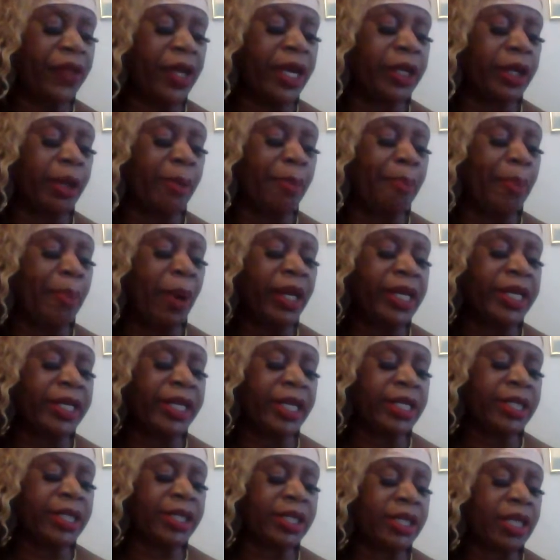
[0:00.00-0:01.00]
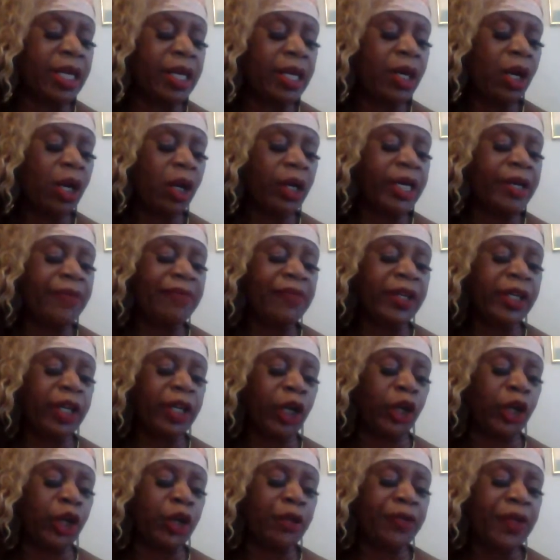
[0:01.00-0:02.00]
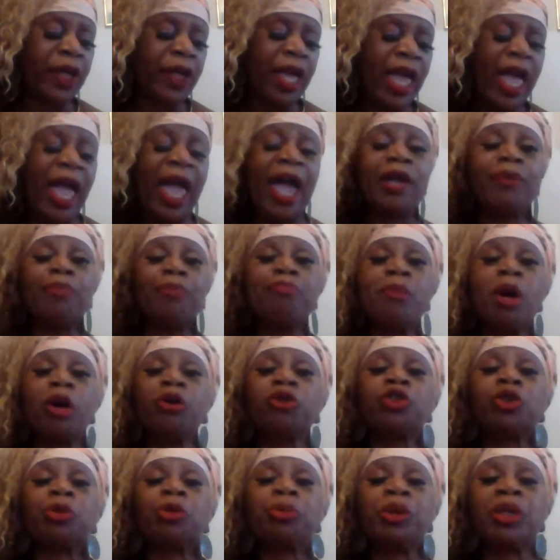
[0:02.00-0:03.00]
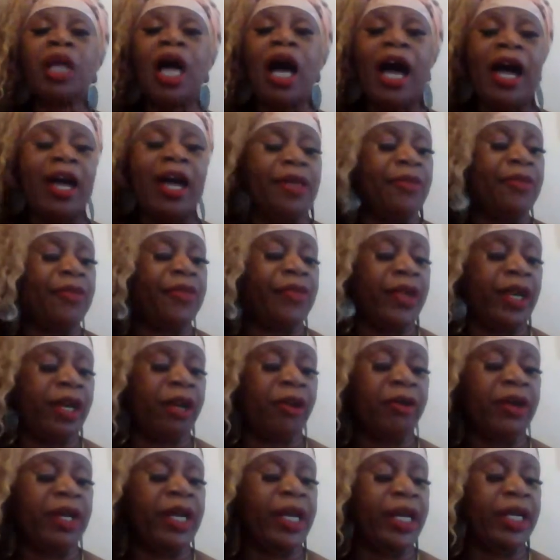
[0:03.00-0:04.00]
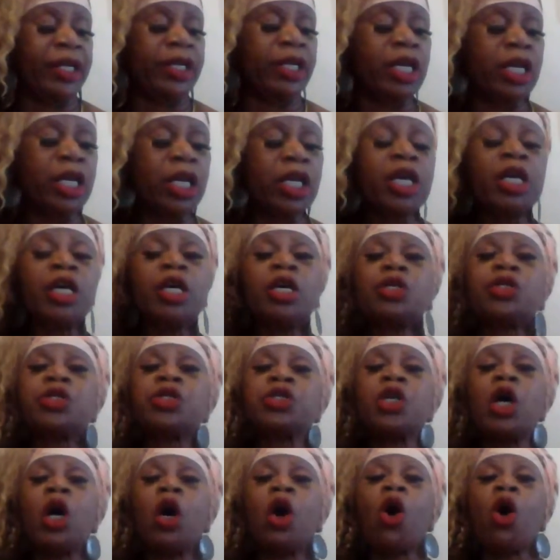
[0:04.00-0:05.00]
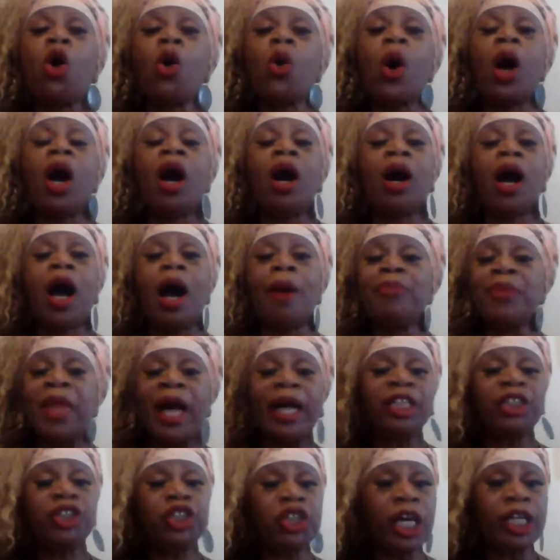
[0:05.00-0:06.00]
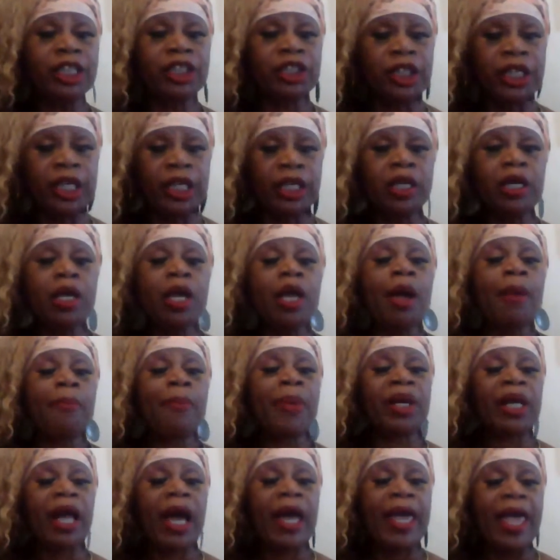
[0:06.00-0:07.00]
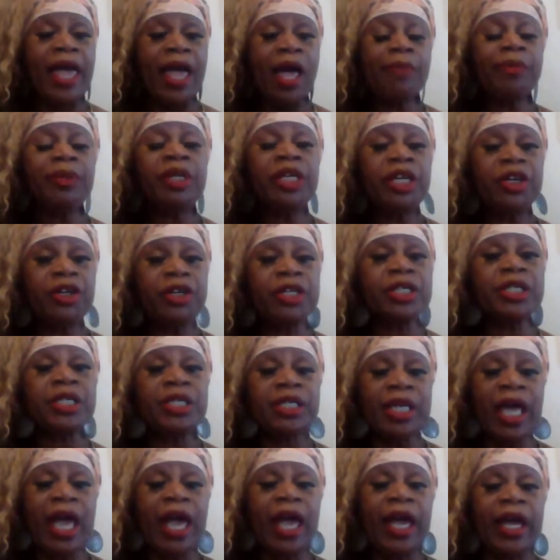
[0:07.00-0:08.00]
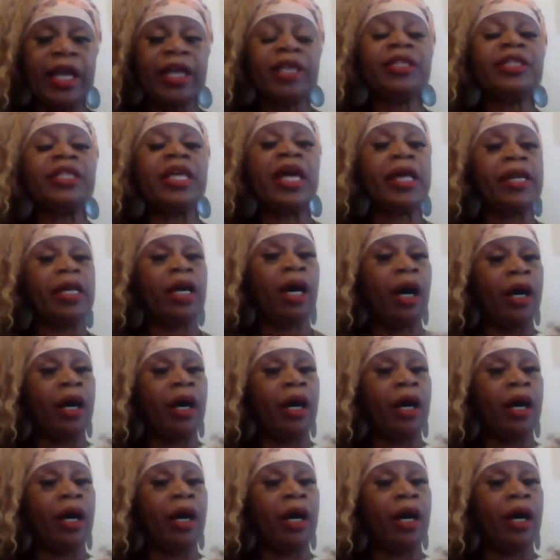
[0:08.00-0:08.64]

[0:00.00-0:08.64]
in abundance in the earth, and multiply therein." So I'm not judging, but I am here to say that